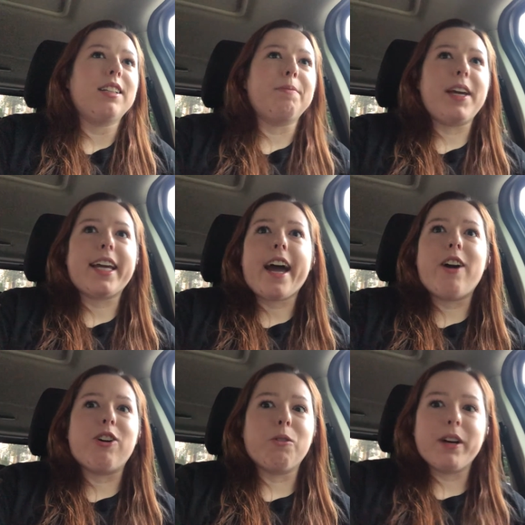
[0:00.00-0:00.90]
make
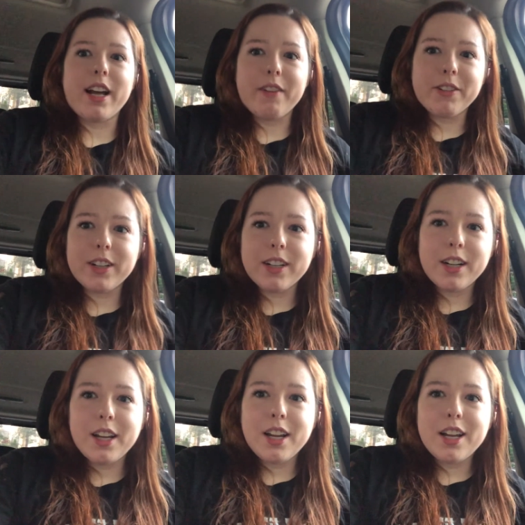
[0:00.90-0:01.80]
out or whatever.
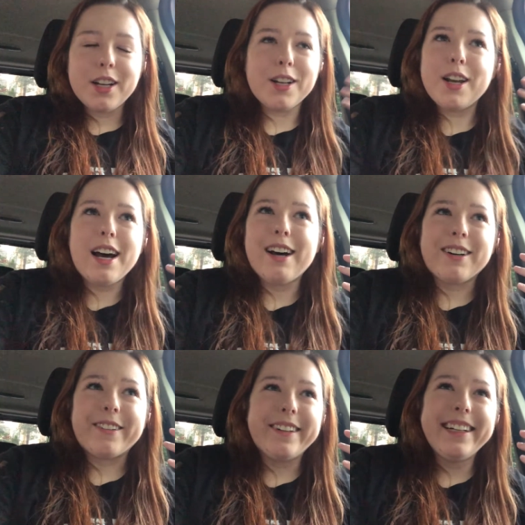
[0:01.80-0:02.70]

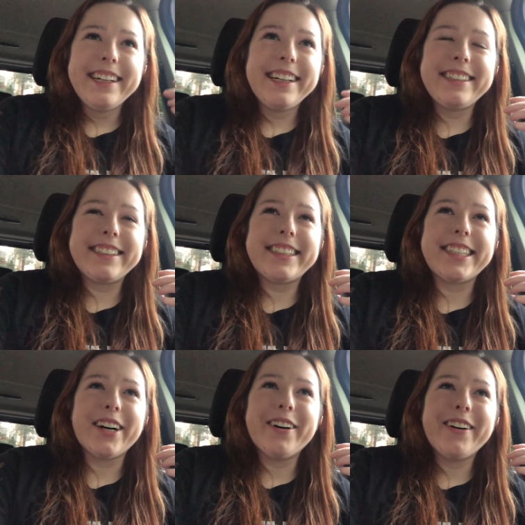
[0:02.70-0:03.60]
No, it's just
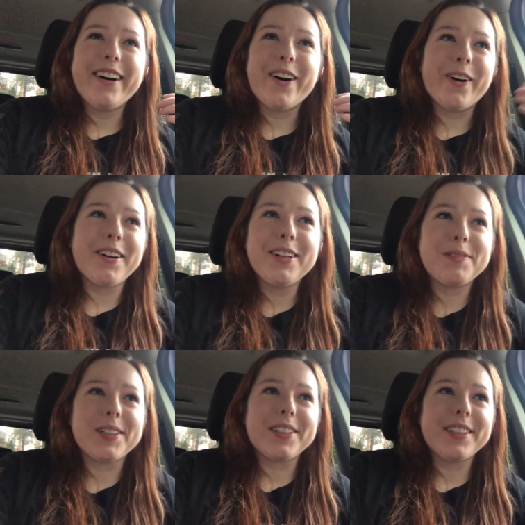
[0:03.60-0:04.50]
so
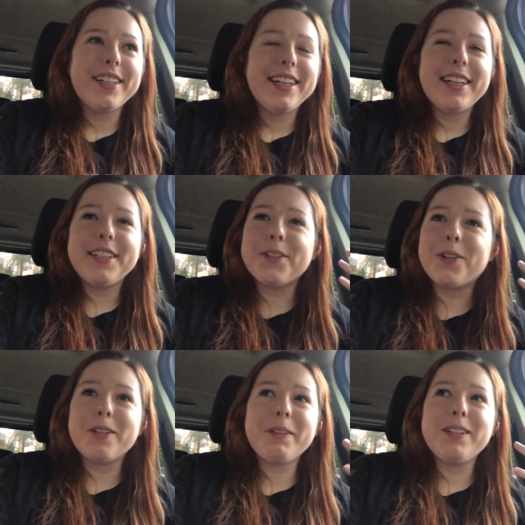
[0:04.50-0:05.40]
horrible. It's
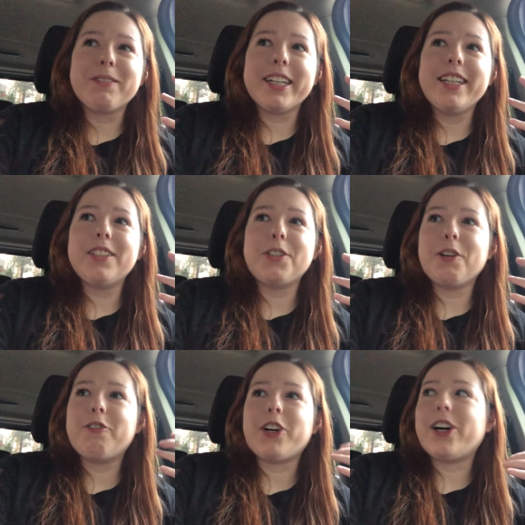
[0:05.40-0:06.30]
horribly written so
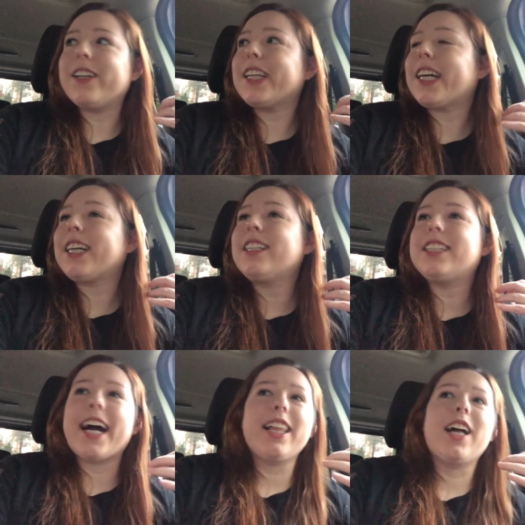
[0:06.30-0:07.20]
far, and the
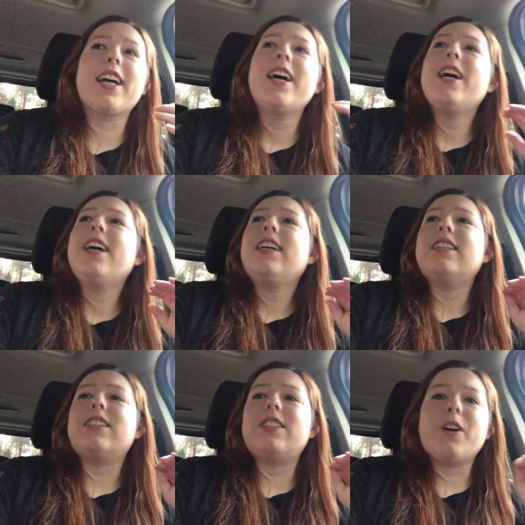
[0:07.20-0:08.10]
dialogue
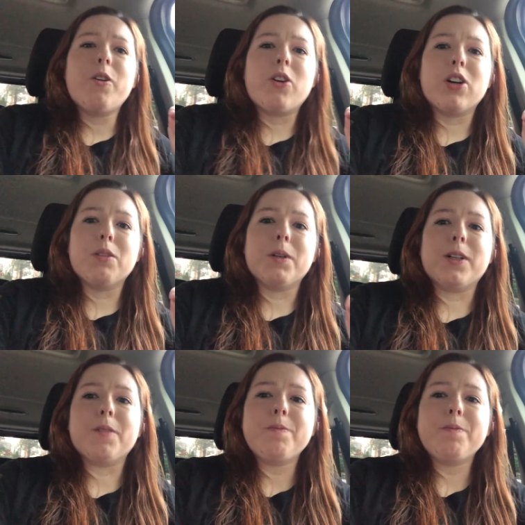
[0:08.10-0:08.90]
is so horrible.